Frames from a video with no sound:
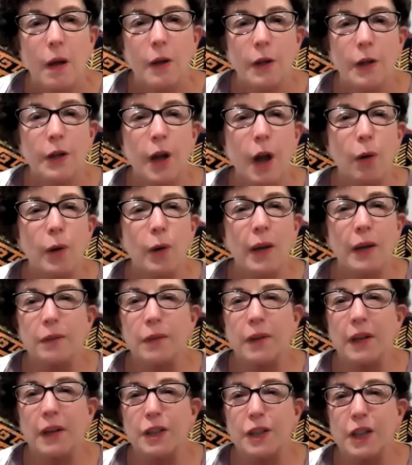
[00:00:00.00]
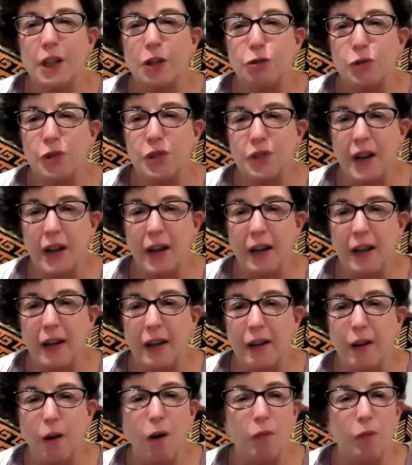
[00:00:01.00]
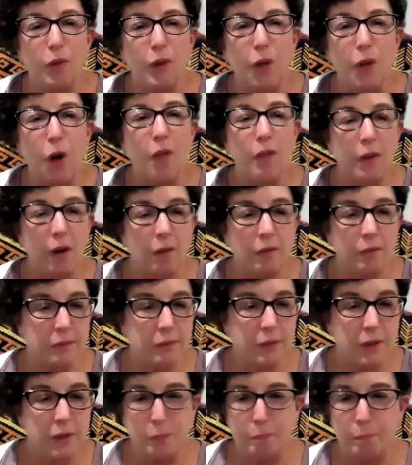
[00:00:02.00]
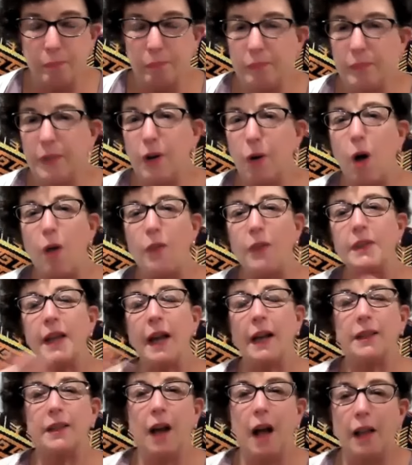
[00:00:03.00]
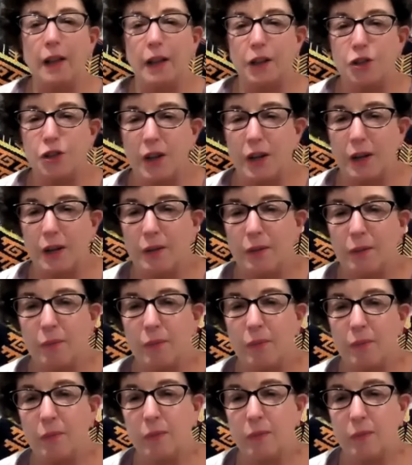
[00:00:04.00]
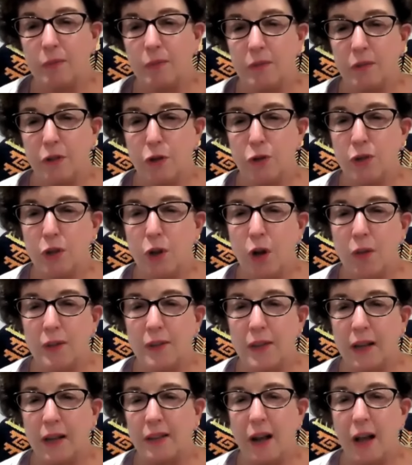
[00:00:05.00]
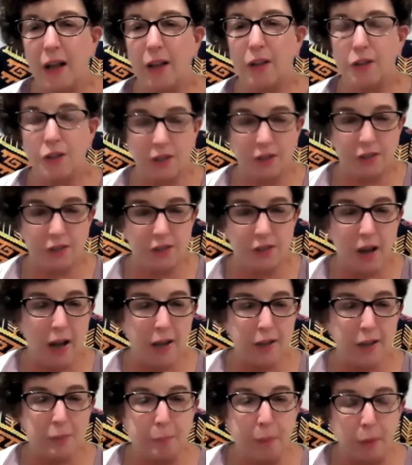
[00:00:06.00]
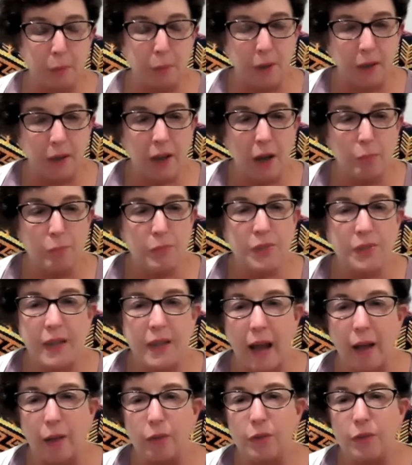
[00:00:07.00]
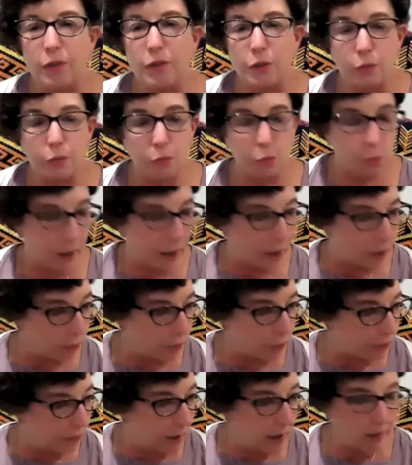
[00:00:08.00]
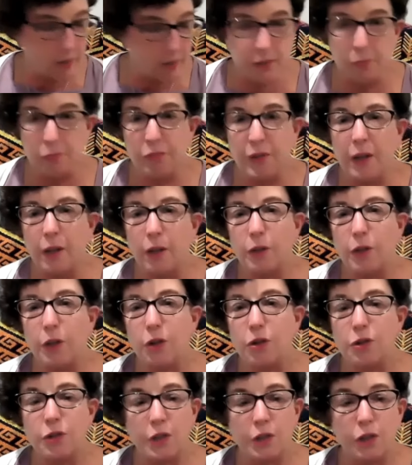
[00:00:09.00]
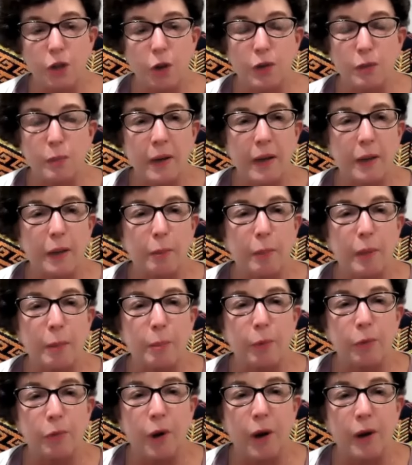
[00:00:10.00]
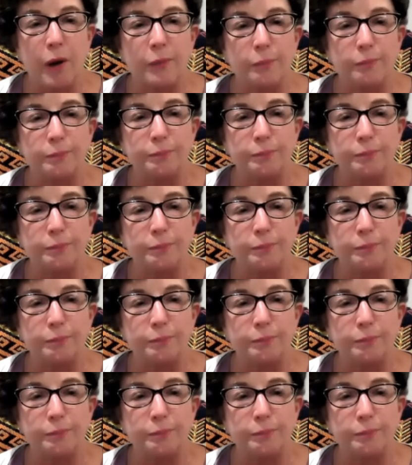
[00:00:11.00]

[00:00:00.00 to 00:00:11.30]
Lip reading: It's interesting. With all this, all the technology, using all the technology is nice, but when it comes down to where we've had some failures, it's always been on the people front.